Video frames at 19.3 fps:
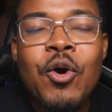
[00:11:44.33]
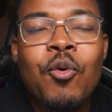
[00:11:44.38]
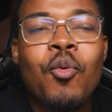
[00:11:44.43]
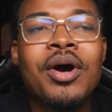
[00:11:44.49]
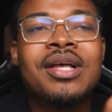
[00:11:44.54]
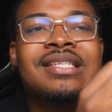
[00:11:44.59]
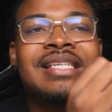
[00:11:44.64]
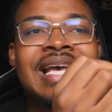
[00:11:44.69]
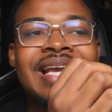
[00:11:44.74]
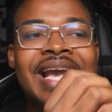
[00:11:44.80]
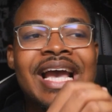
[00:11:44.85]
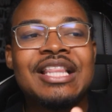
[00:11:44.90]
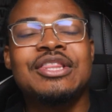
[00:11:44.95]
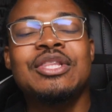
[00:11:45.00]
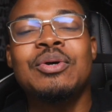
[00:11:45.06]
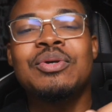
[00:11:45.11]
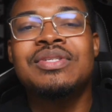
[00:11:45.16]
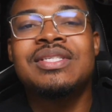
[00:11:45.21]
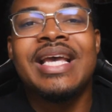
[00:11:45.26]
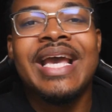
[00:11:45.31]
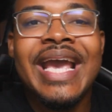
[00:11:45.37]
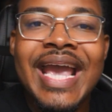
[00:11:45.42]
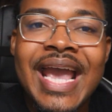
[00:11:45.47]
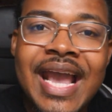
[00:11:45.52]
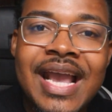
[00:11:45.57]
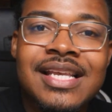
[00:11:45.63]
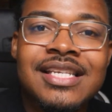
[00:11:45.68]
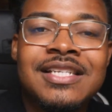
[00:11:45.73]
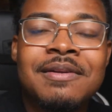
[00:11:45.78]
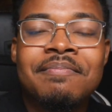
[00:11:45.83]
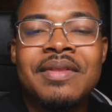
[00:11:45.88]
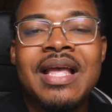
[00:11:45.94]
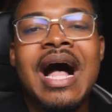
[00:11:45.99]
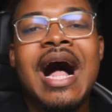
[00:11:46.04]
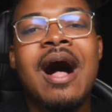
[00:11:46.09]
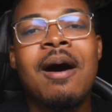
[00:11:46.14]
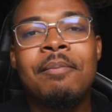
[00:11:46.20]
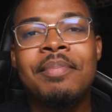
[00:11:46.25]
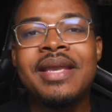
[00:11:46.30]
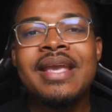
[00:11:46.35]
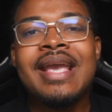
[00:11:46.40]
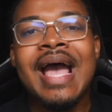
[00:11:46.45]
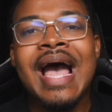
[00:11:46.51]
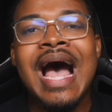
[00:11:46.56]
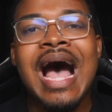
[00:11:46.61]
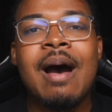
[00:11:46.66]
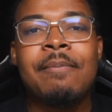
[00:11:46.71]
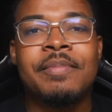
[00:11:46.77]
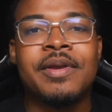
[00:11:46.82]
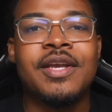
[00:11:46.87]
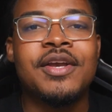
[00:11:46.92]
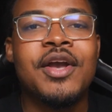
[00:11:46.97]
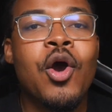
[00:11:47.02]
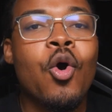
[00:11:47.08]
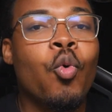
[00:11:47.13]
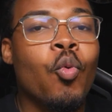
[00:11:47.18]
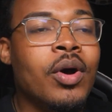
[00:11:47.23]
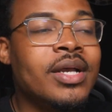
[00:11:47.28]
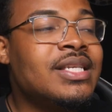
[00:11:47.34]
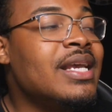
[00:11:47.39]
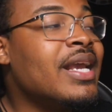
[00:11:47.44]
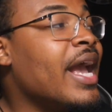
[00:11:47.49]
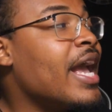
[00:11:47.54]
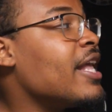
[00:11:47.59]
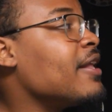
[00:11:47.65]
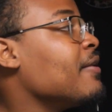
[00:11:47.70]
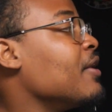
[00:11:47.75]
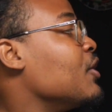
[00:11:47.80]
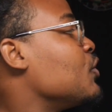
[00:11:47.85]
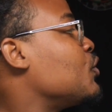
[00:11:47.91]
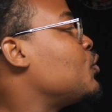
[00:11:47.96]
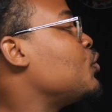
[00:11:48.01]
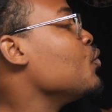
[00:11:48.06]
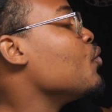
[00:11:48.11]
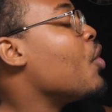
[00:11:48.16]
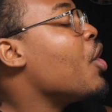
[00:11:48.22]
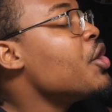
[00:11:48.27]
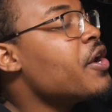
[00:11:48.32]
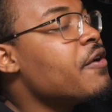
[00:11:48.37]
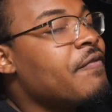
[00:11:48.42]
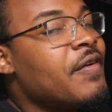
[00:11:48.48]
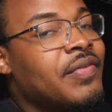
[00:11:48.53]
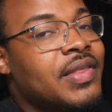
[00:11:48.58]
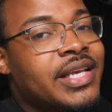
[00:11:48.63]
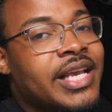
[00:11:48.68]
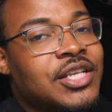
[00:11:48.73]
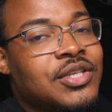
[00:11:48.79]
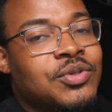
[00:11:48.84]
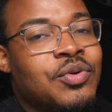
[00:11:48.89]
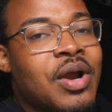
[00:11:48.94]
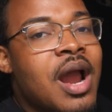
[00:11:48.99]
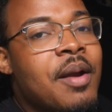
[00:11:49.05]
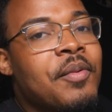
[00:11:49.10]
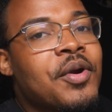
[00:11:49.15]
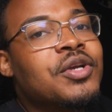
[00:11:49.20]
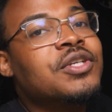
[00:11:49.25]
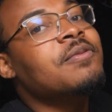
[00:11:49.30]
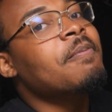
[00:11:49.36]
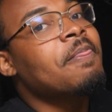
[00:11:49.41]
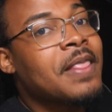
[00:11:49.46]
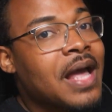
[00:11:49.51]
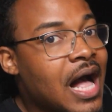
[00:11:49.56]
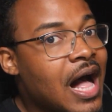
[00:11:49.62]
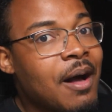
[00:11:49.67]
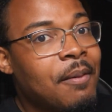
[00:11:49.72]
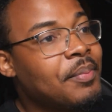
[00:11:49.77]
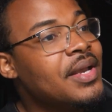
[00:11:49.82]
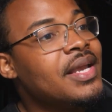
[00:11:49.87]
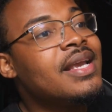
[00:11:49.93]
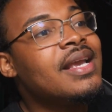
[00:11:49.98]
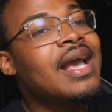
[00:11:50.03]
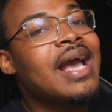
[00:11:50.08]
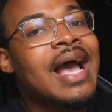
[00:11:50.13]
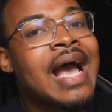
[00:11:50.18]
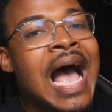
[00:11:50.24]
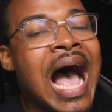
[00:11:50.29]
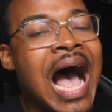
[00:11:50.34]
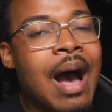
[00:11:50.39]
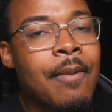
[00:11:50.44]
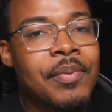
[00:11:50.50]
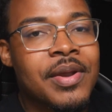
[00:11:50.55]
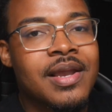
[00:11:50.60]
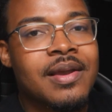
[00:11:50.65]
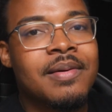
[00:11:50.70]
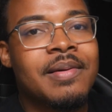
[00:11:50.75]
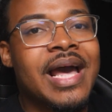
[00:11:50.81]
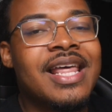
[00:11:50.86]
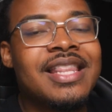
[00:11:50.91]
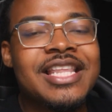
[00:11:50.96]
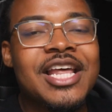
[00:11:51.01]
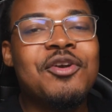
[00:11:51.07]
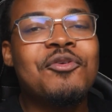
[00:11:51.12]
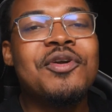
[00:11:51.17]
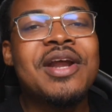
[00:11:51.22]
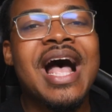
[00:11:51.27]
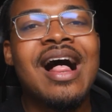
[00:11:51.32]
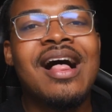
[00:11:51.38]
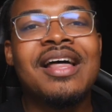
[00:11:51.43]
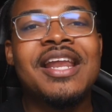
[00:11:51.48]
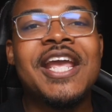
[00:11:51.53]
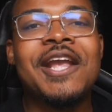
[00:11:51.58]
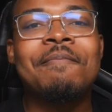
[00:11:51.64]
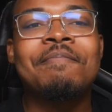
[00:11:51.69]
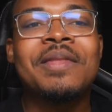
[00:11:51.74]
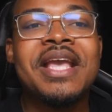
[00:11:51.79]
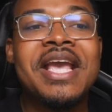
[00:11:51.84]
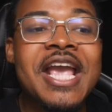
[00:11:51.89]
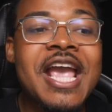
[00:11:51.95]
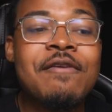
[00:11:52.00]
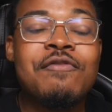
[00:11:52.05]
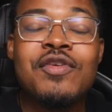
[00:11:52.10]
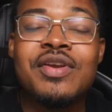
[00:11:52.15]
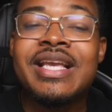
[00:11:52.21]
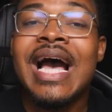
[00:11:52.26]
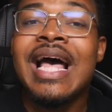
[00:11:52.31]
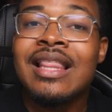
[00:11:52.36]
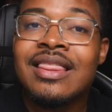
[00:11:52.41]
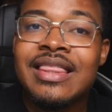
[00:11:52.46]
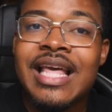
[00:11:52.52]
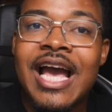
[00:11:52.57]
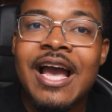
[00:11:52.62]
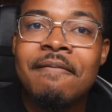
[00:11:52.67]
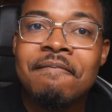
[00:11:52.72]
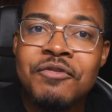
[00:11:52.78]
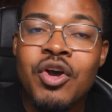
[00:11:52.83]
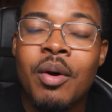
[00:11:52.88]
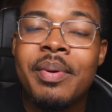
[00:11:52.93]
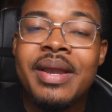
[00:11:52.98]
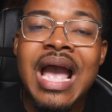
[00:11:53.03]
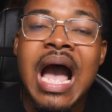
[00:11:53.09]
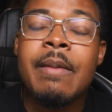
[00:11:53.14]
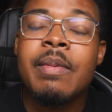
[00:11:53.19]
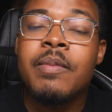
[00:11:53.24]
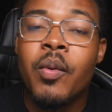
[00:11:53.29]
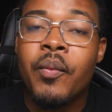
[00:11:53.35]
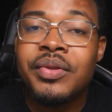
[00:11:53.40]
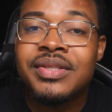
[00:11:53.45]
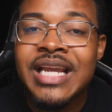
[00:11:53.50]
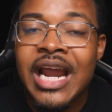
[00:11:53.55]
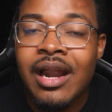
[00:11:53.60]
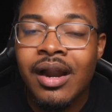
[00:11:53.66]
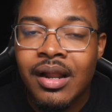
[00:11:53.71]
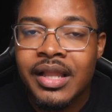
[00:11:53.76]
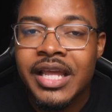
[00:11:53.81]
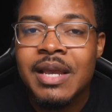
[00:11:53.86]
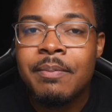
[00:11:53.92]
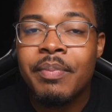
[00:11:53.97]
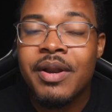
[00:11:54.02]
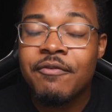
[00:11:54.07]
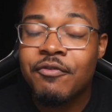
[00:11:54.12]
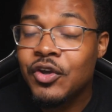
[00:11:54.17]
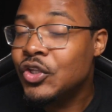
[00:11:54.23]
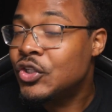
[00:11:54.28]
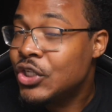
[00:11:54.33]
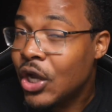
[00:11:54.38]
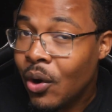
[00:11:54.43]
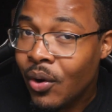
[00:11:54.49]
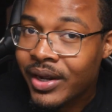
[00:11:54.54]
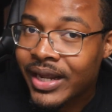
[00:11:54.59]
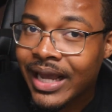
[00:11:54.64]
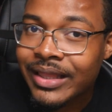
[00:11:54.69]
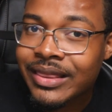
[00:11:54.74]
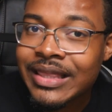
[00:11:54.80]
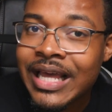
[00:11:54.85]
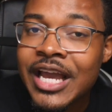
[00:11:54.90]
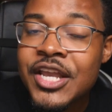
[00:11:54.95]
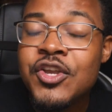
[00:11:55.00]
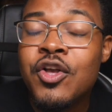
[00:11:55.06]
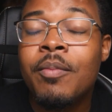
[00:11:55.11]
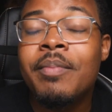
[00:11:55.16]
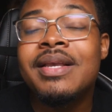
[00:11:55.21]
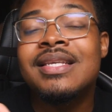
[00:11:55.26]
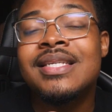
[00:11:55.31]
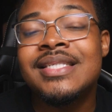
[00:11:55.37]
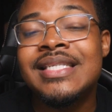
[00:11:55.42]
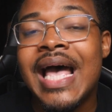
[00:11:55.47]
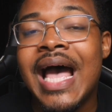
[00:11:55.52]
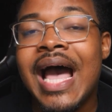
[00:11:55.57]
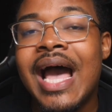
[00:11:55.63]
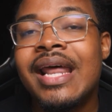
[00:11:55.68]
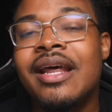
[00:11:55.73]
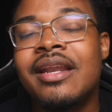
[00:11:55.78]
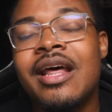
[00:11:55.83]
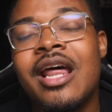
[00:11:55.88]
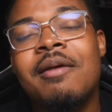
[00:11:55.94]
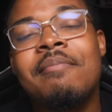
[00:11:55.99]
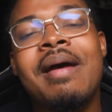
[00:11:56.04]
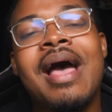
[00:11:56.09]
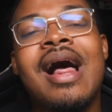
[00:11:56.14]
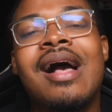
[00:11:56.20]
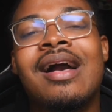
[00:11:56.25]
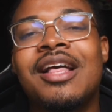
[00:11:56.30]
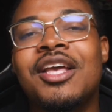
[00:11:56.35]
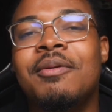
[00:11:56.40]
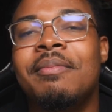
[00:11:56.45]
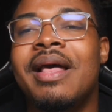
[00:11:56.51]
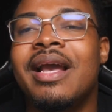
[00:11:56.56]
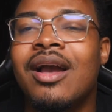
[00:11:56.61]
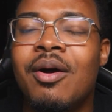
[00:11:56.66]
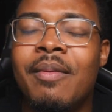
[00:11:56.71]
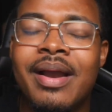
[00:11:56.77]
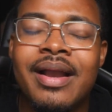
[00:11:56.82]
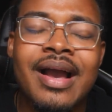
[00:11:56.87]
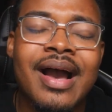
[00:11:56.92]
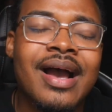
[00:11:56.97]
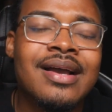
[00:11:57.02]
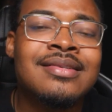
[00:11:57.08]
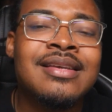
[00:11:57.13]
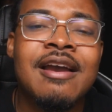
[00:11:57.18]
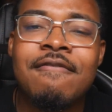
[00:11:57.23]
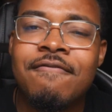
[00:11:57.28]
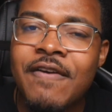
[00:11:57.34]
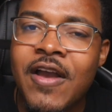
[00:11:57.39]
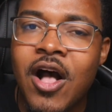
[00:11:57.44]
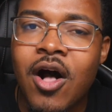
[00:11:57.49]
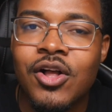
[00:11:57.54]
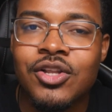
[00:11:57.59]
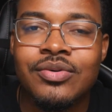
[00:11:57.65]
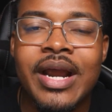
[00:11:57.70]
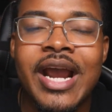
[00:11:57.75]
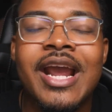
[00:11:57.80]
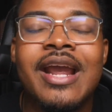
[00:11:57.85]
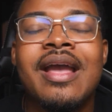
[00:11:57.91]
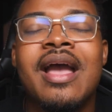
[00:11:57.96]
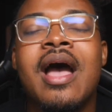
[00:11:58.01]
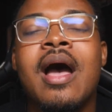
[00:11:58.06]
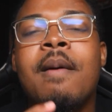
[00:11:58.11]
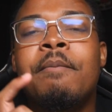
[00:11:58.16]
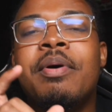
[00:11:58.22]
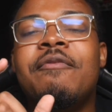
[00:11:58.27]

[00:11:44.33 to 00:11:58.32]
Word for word: Once I get those A's, I'll be happy. Once I get 250k subscribers, I'll be happy. And in reality, if you get that, you'll be happy momentarily, but if you don't get that, you'll be sad and automatically you'll be like, oh my gosh, I failed, right?